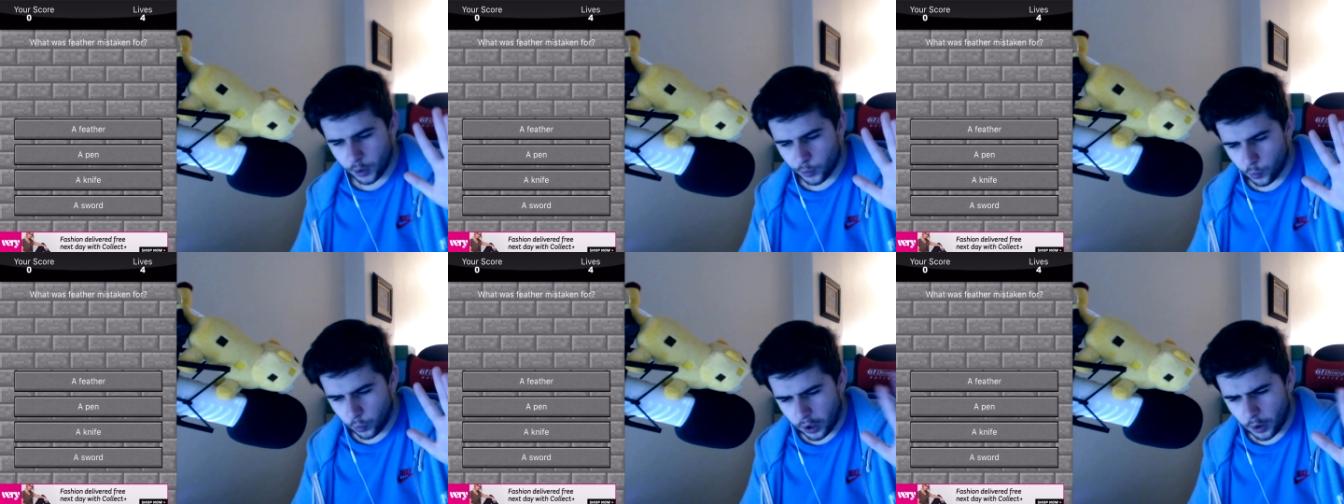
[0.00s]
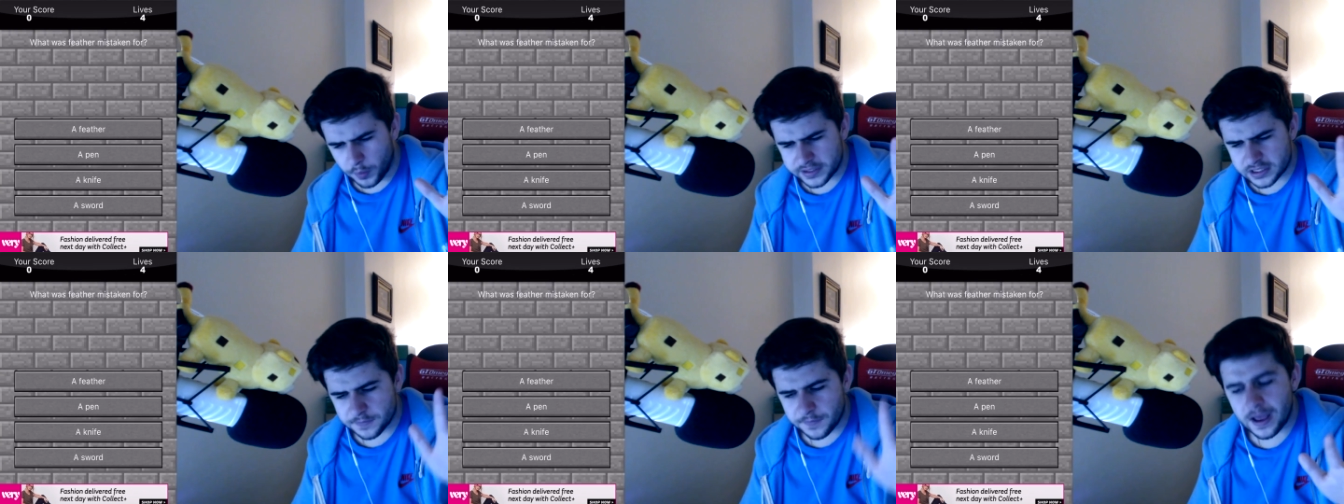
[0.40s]
What
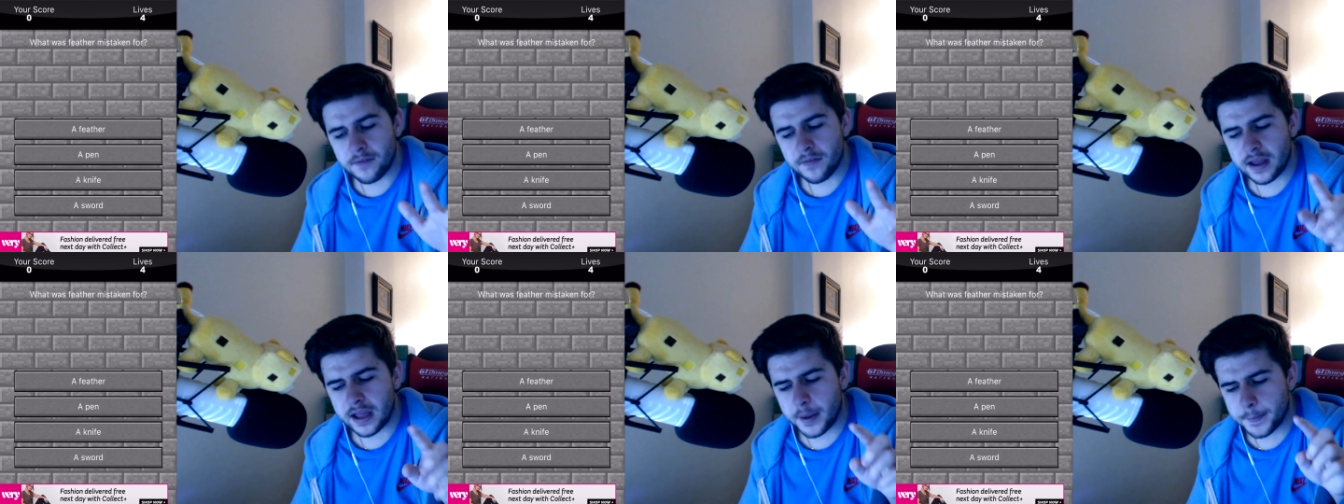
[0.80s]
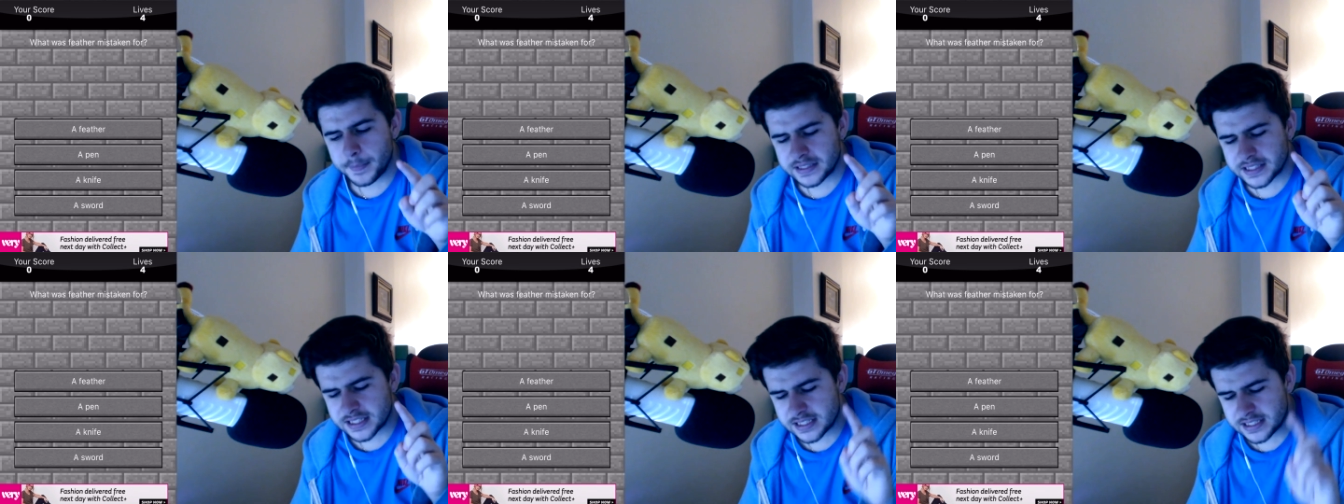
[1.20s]
was Feather
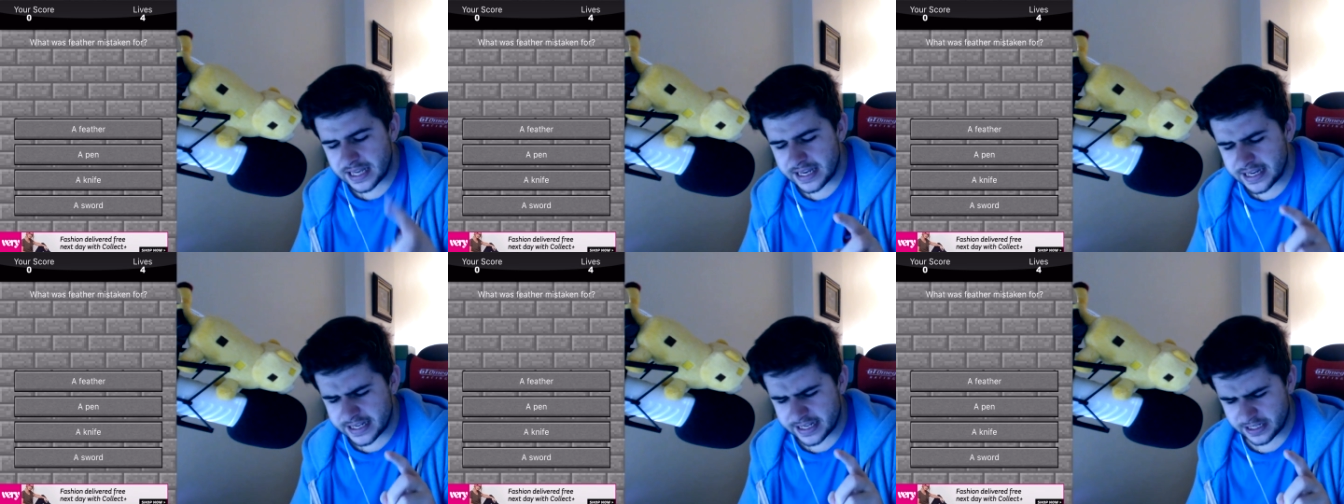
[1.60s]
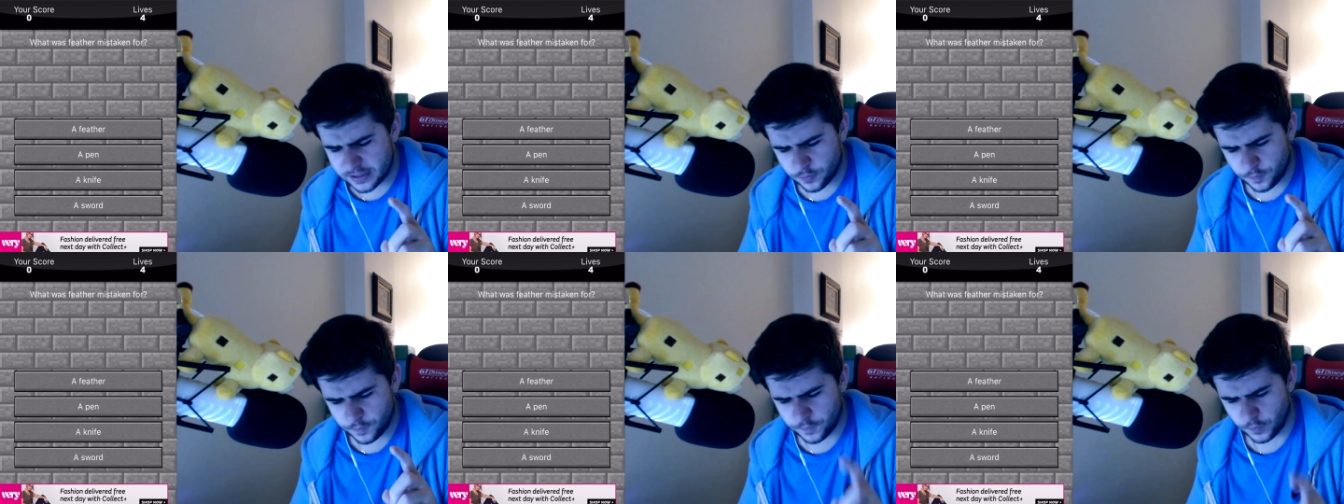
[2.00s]

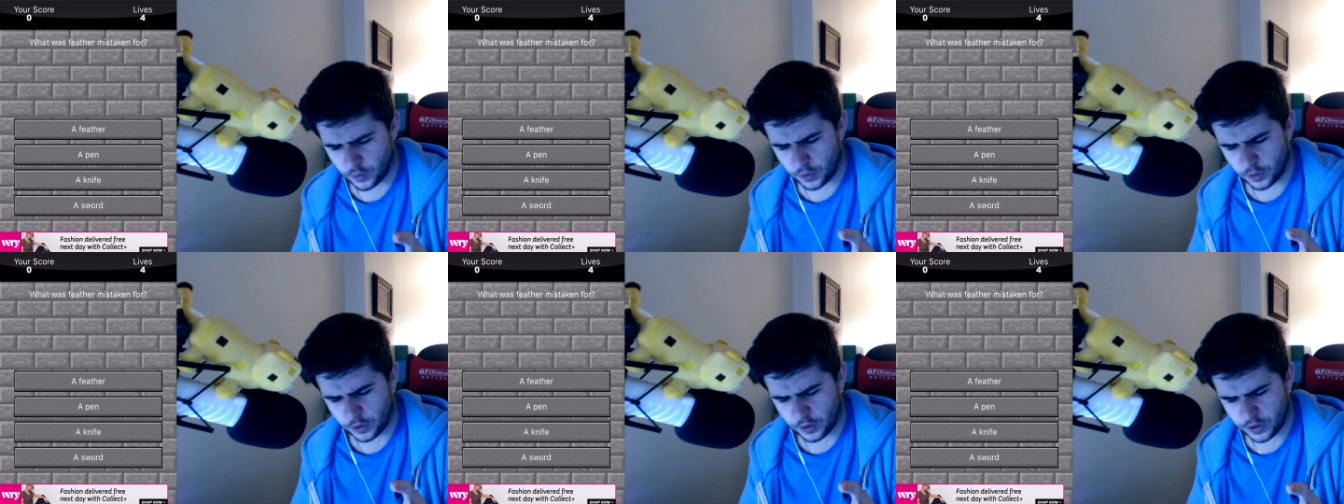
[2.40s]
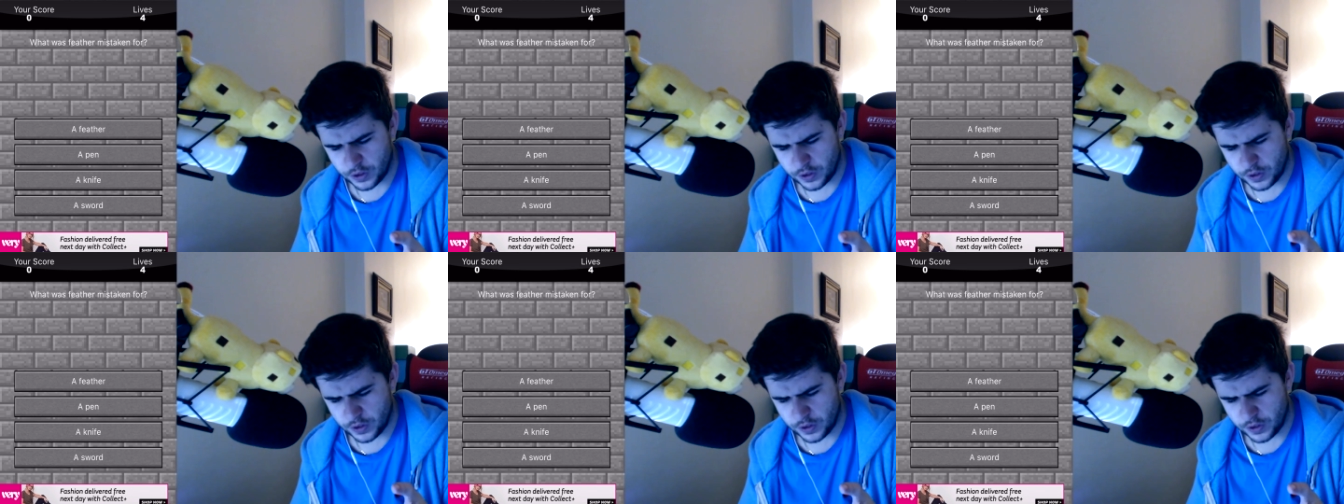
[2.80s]
mistaken for?